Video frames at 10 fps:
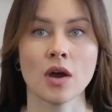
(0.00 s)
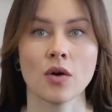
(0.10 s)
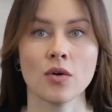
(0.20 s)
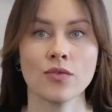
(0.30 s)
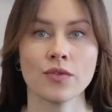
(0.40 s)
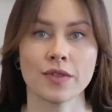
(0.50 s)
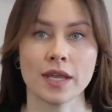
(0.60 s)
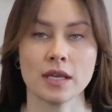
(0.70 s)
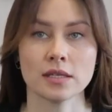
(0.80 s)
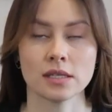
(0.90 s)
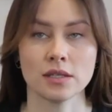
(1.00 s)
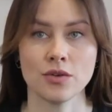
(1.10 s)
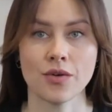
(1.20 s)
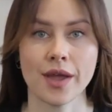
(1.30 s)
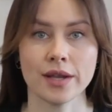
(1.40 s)
of the
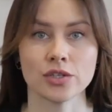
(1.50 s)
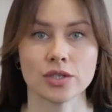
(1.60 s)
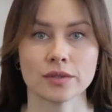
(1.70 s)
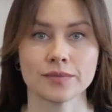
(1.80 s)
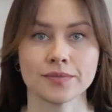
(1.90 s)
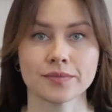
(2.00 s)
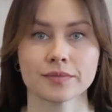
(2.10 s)
situation.